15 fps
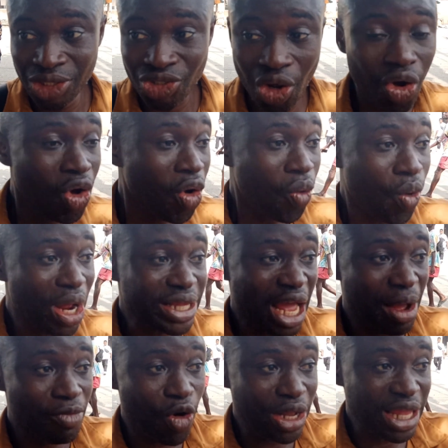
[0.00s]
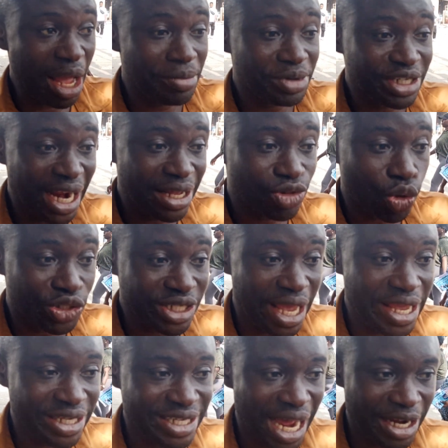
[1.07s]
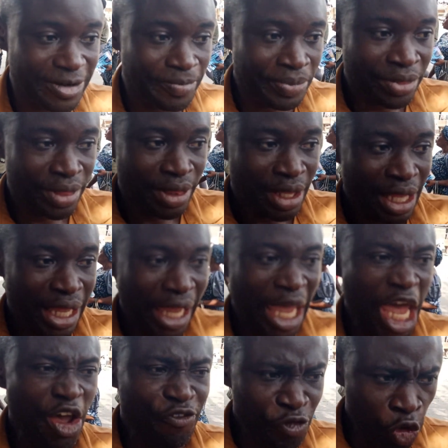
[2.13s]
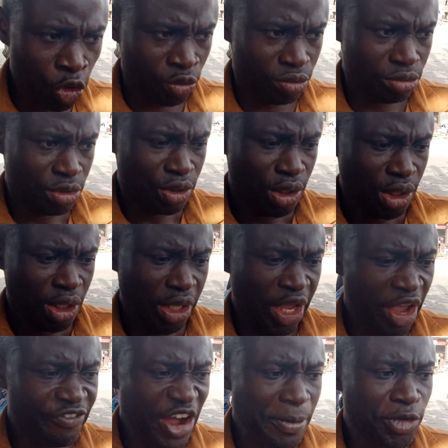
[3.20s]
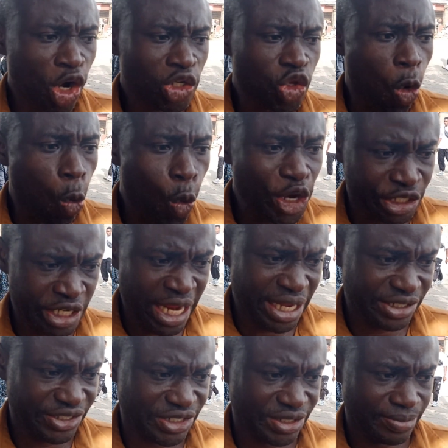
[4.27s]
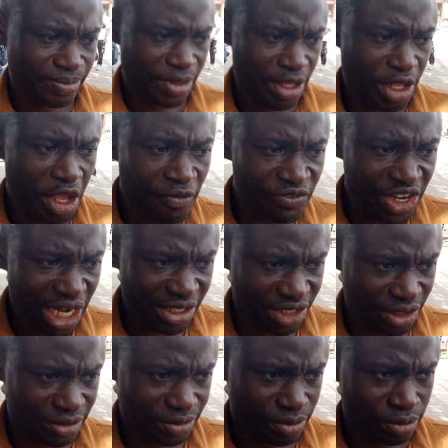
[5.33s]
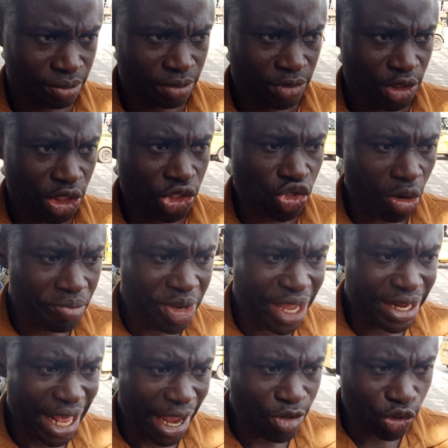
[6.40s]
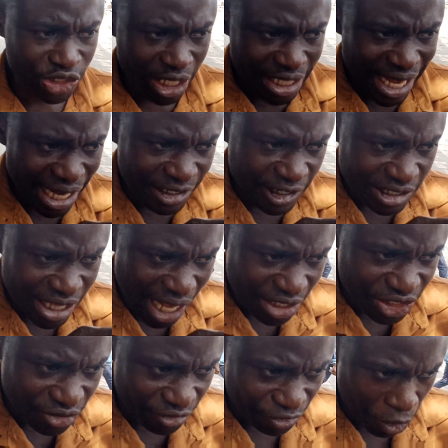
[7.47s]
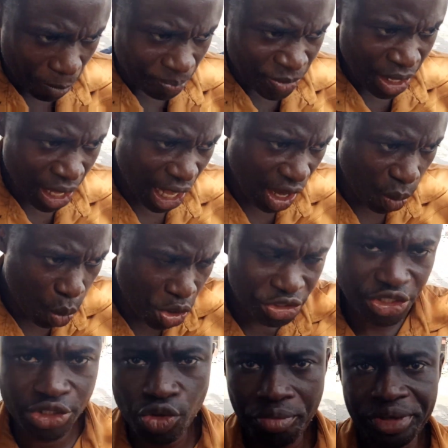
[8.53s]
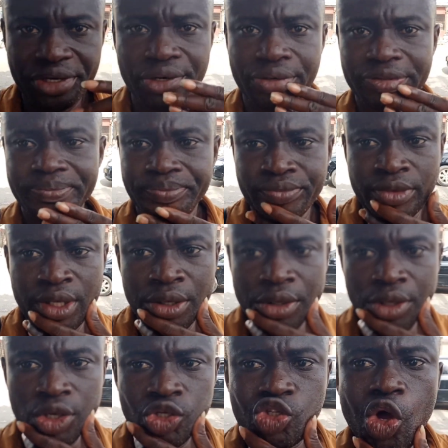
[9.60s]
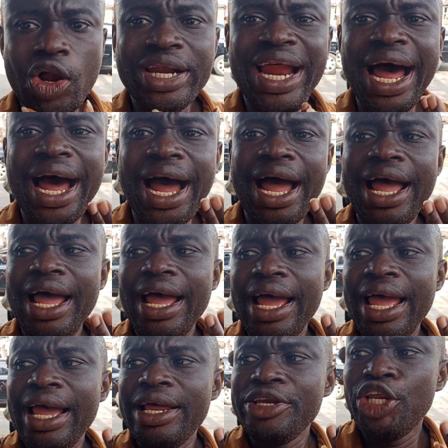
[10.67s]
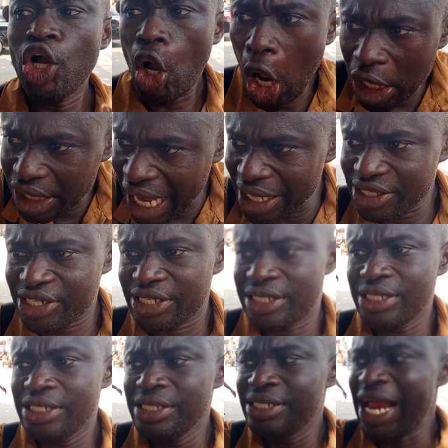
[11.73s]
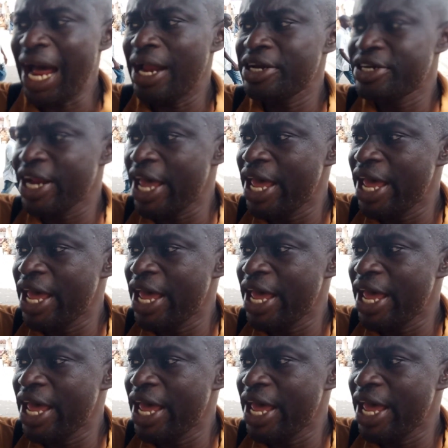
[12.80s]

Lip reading: So what I'm trying to say is that even if I'm going to witness inflation in some area, you see that tax reform, I want it to be done so that the quotas that